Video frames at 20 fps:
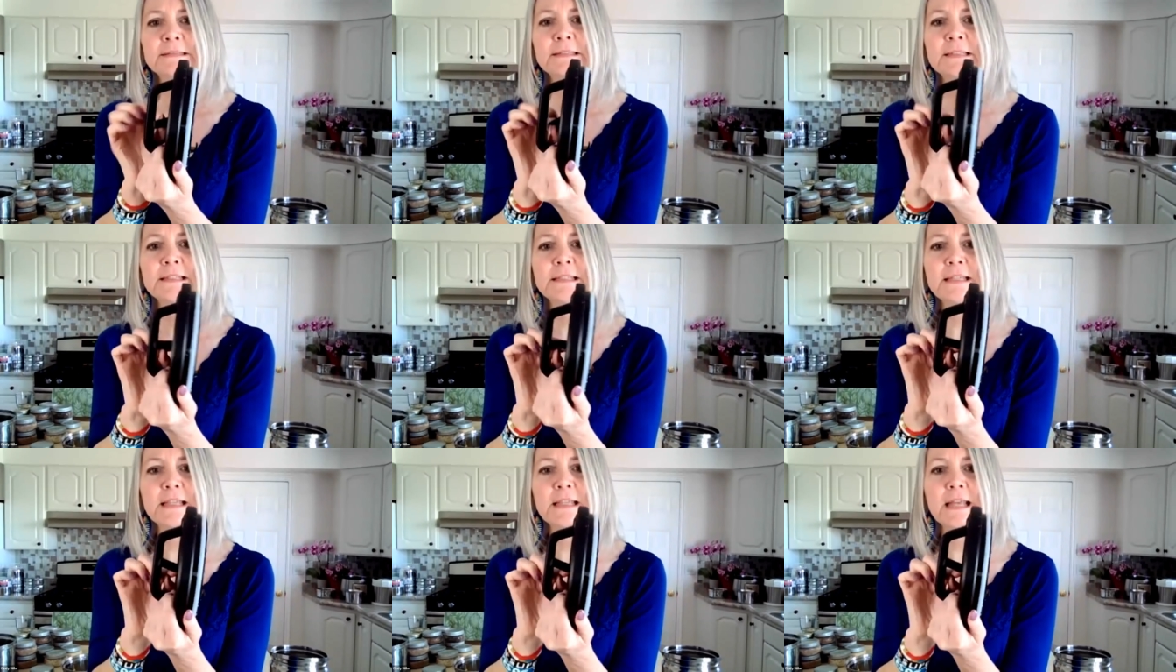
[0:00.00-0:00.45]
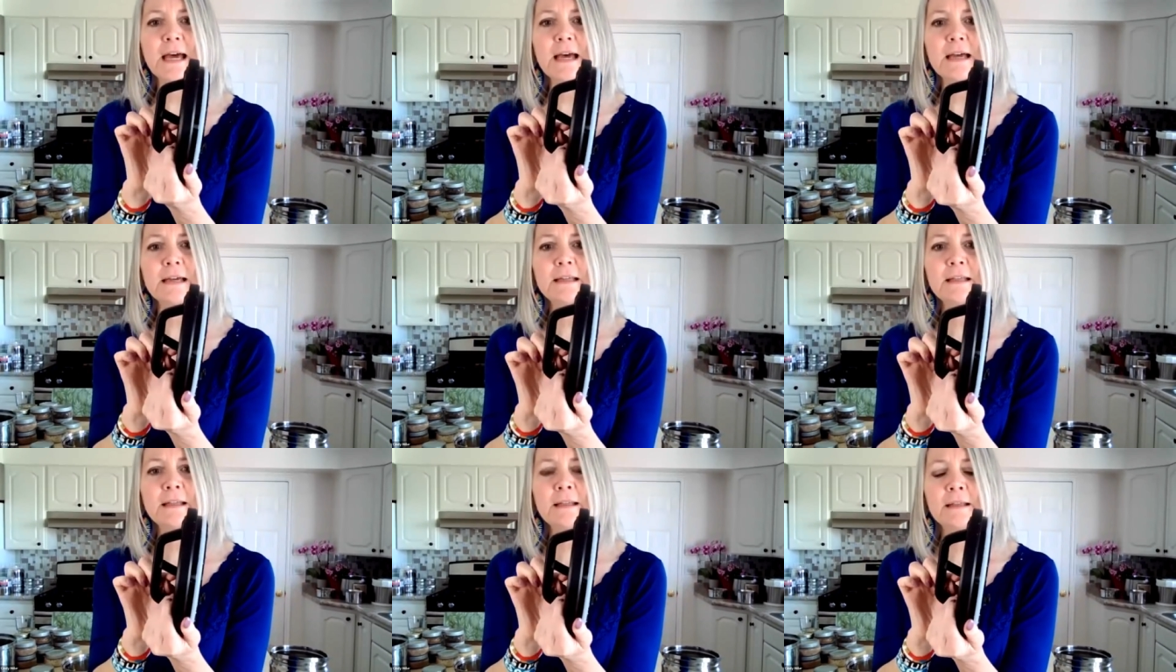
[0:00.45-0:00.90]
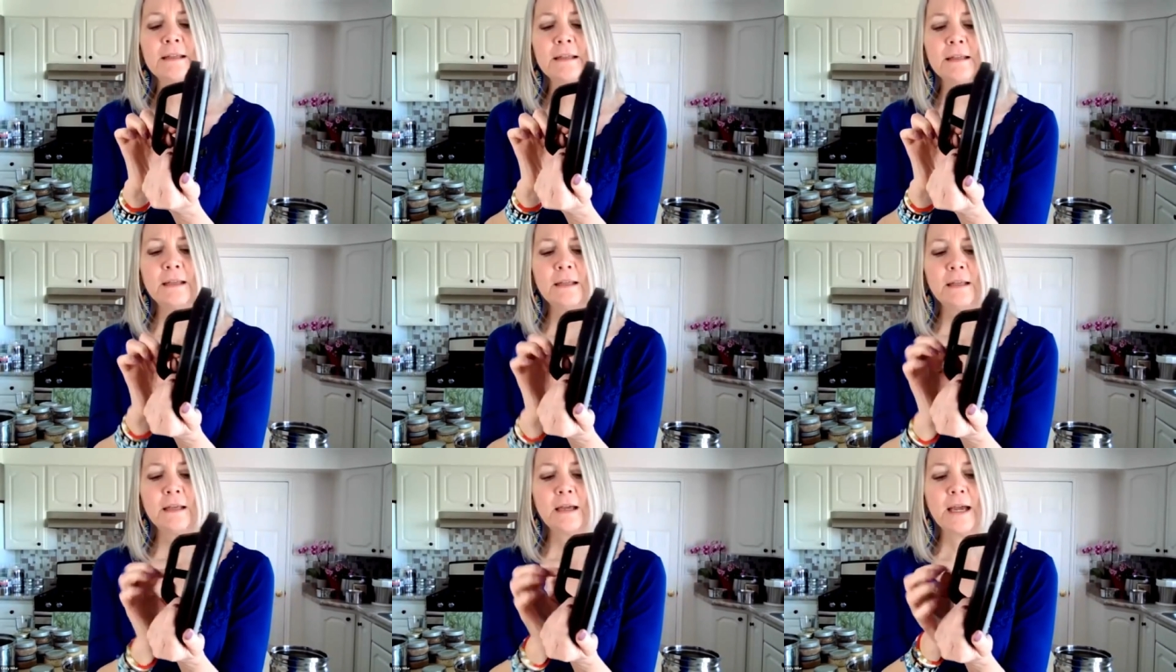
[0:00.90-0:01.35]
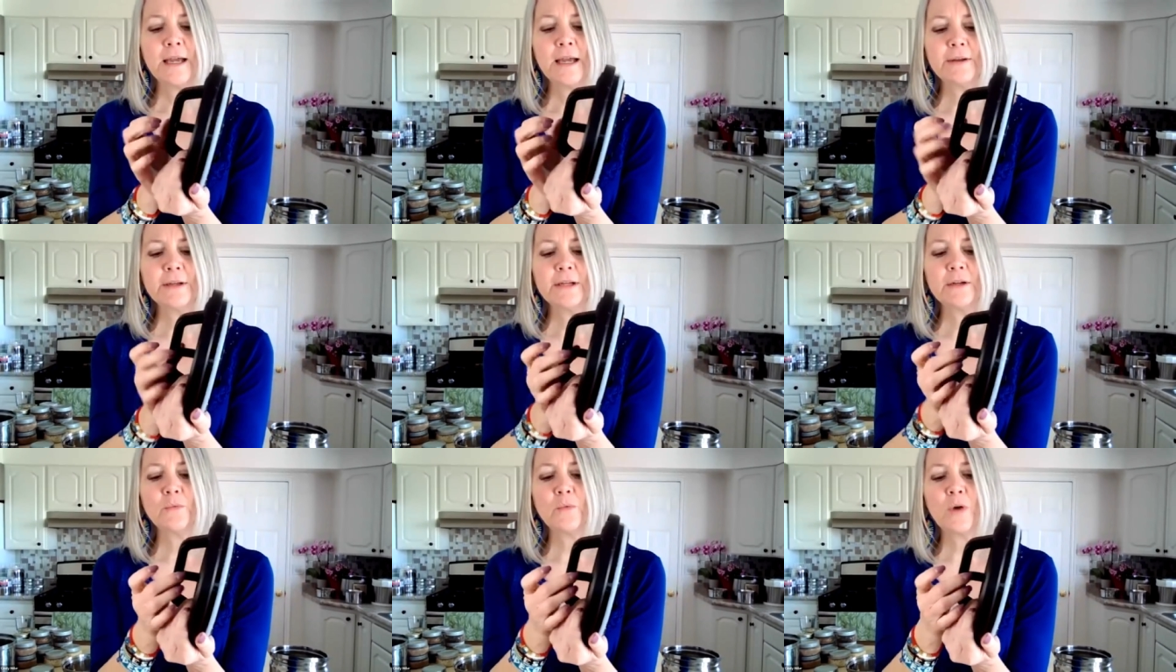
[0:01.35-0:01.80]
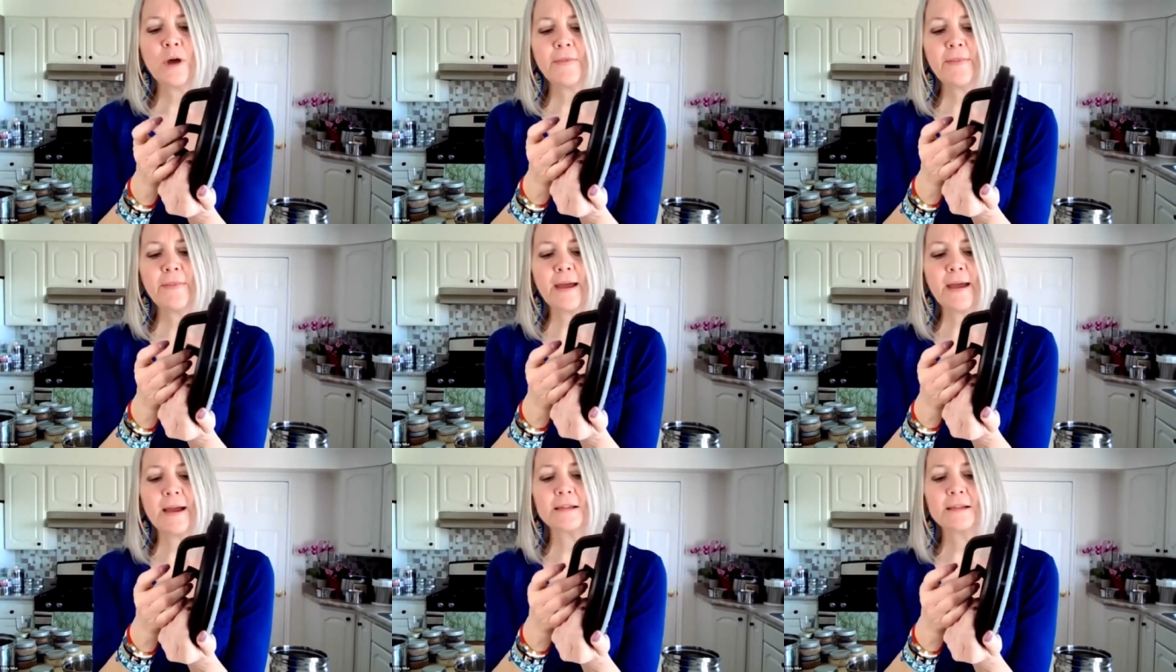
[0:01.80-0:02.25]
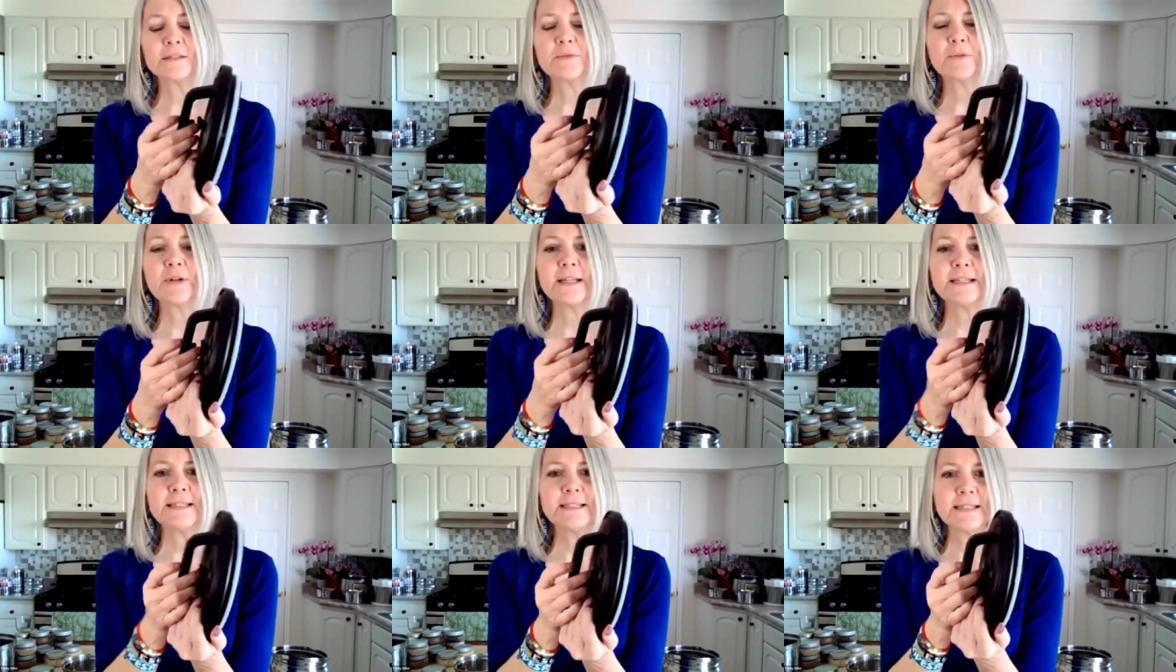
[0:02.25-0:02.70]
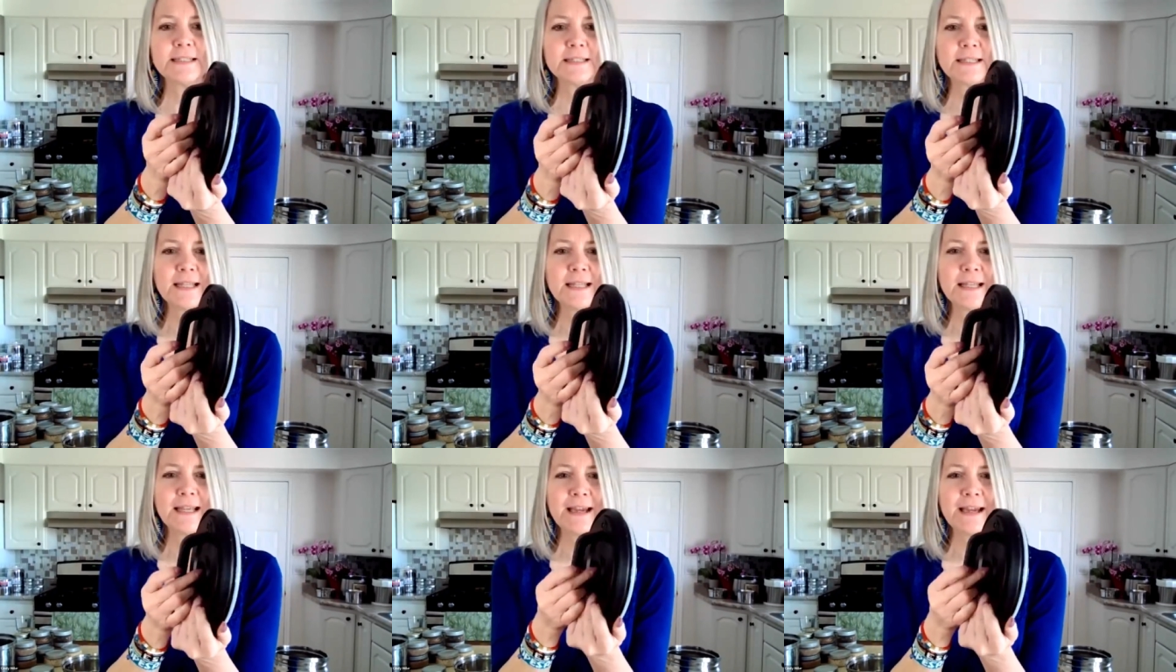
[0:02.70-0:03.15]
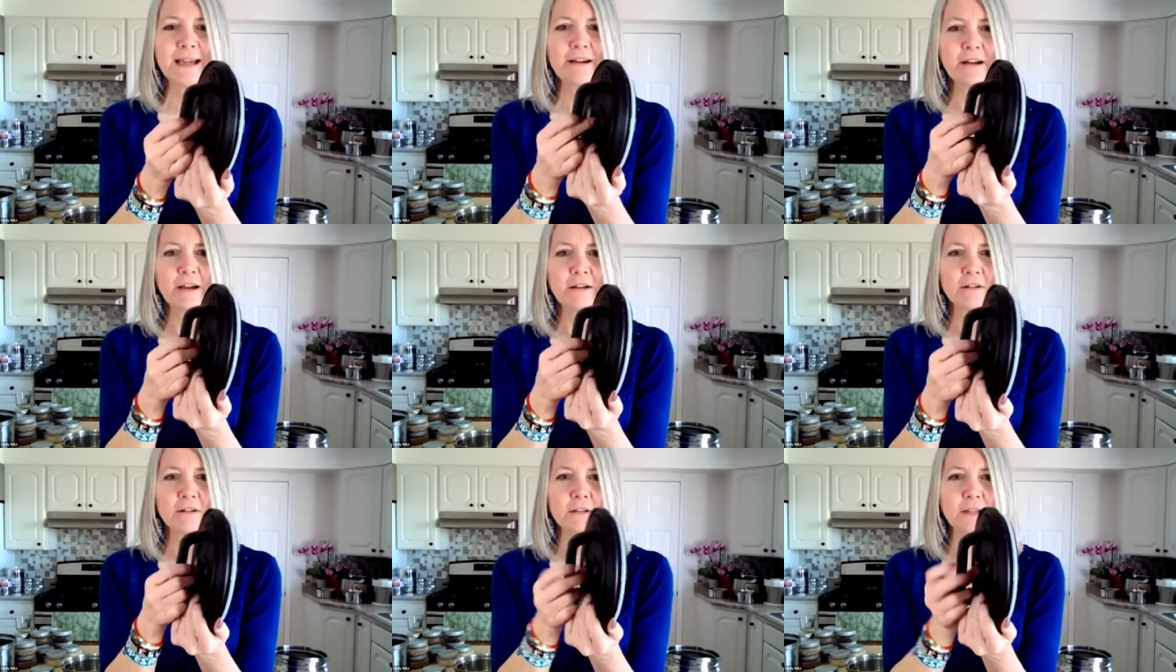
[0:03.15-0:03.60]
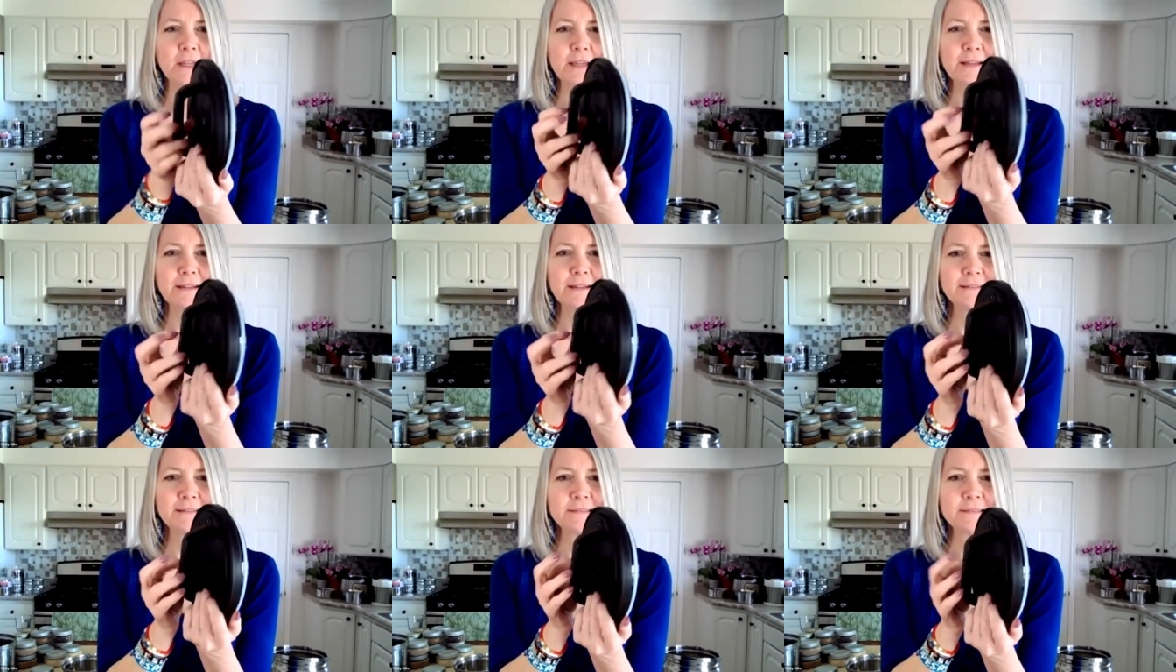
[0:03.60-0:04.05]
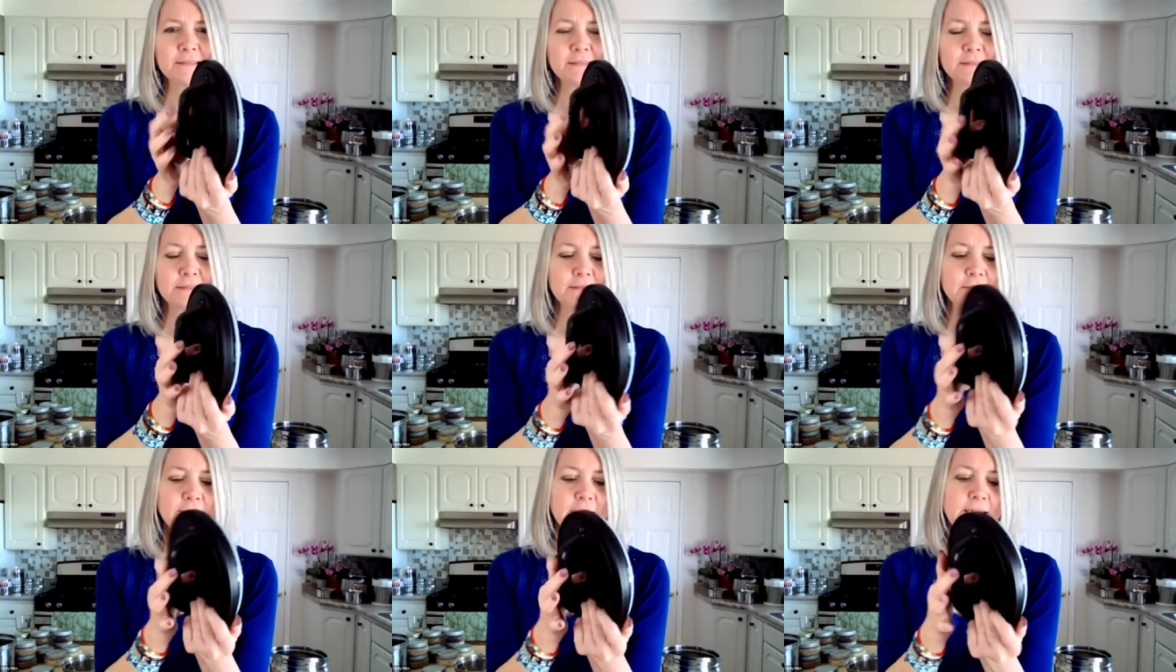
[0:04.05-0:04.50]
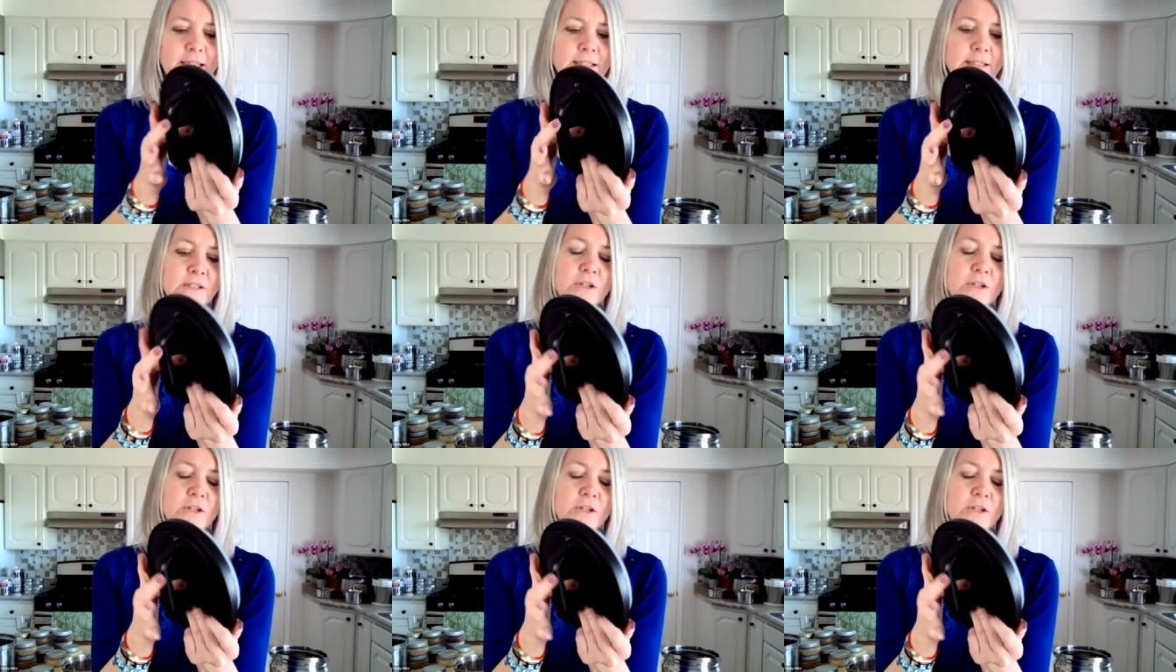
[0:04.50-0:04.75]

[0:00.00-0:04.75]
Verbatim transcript: See that? I didn't want that because what I did is I let air out all night, right?